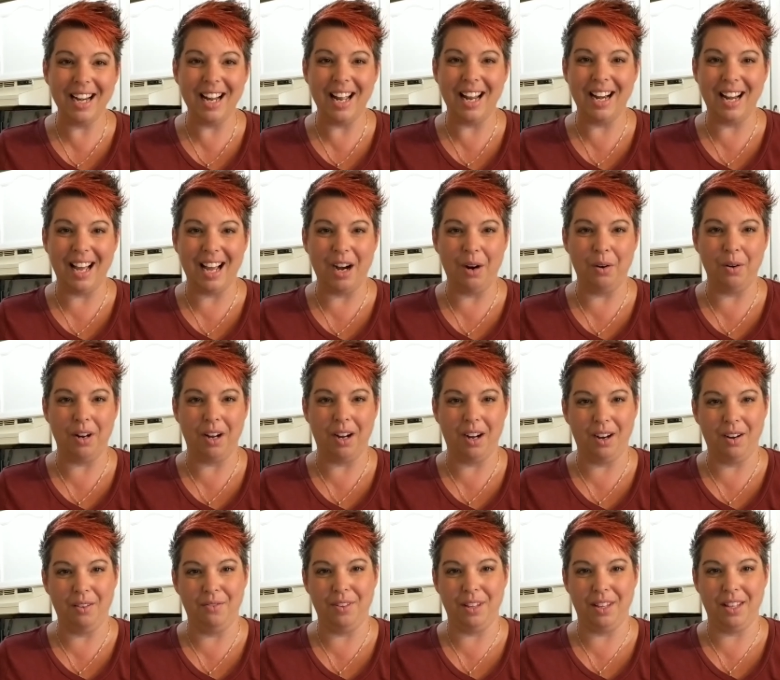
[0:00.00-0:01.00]
in and out
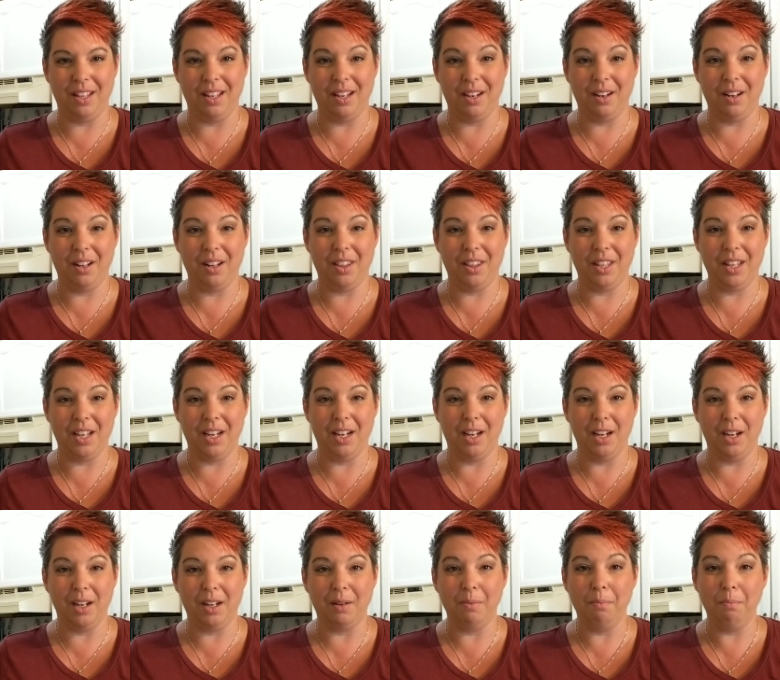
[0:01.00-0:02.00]
of
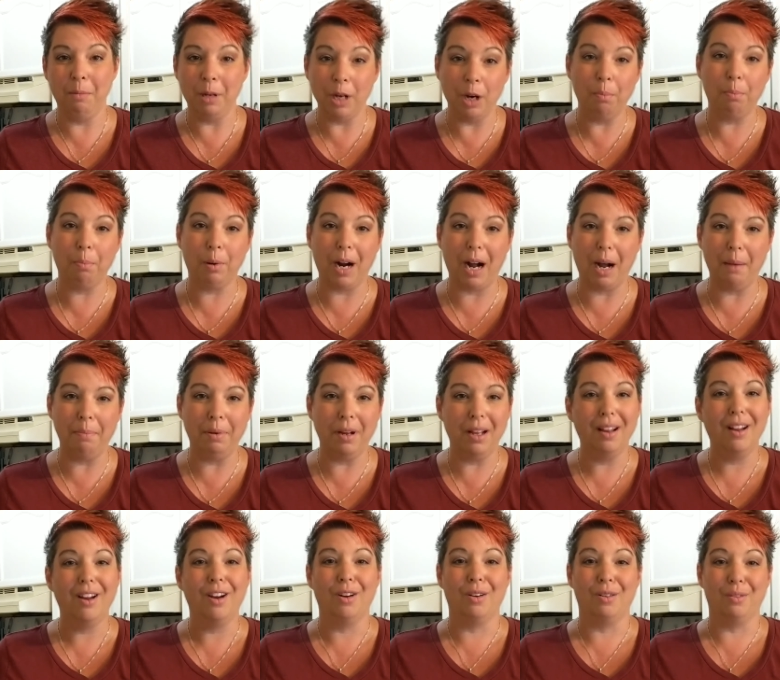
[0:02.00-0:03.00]
the meal prep
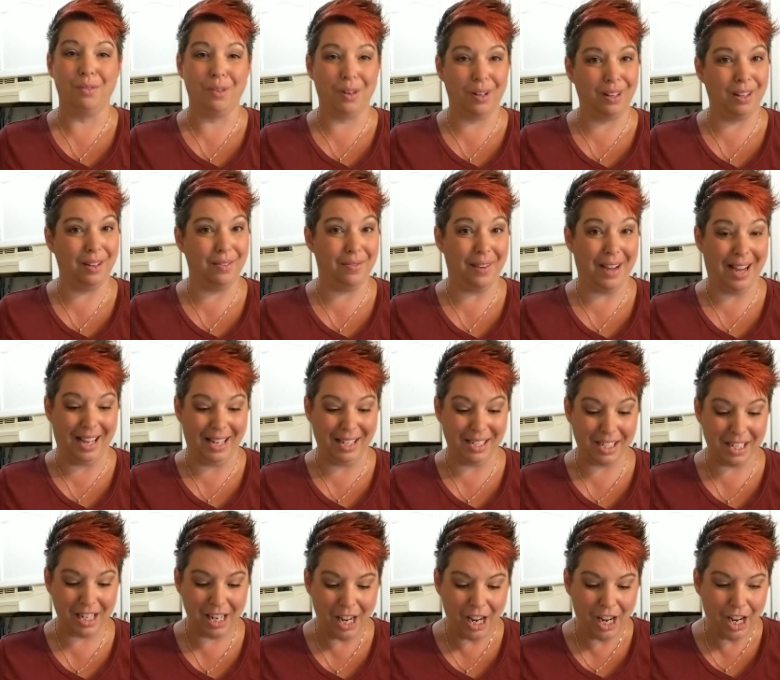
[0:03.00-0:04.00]
really
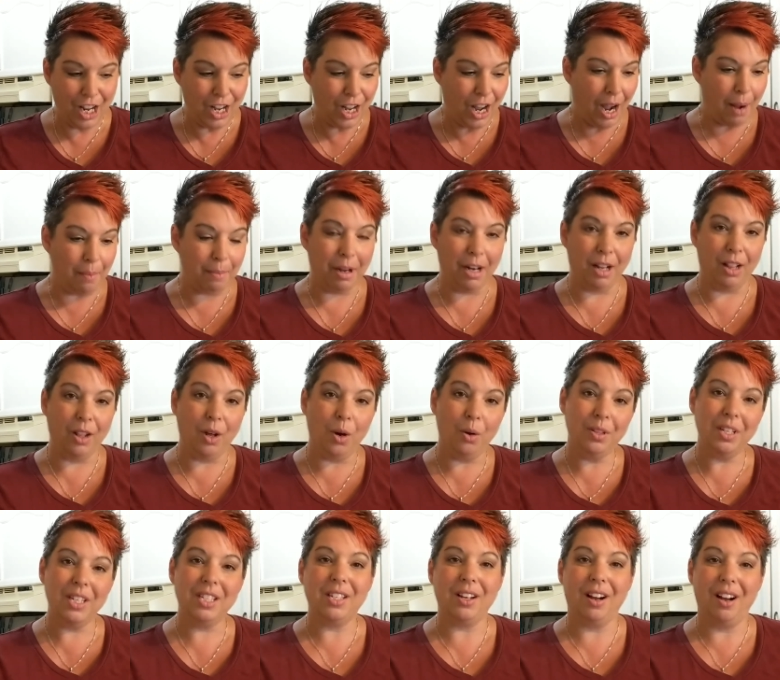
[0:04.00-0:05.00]
fast. I'm gonna
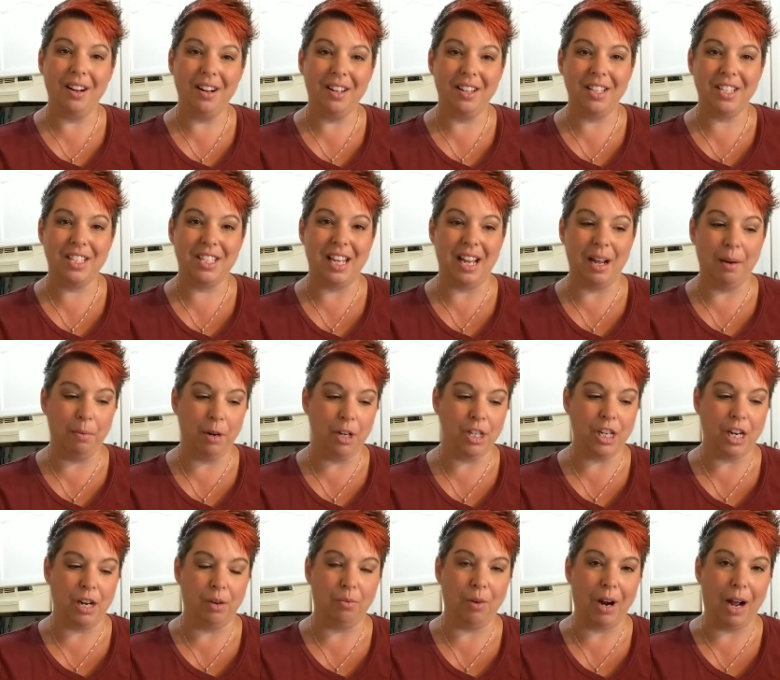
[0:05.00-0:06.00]
load this onto the
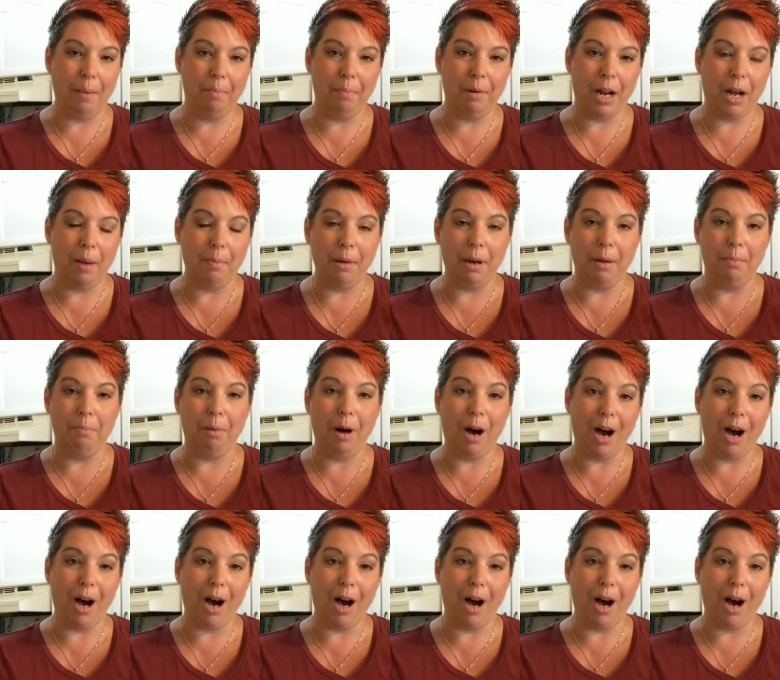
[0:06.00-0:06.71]
sandwich and wrap it up and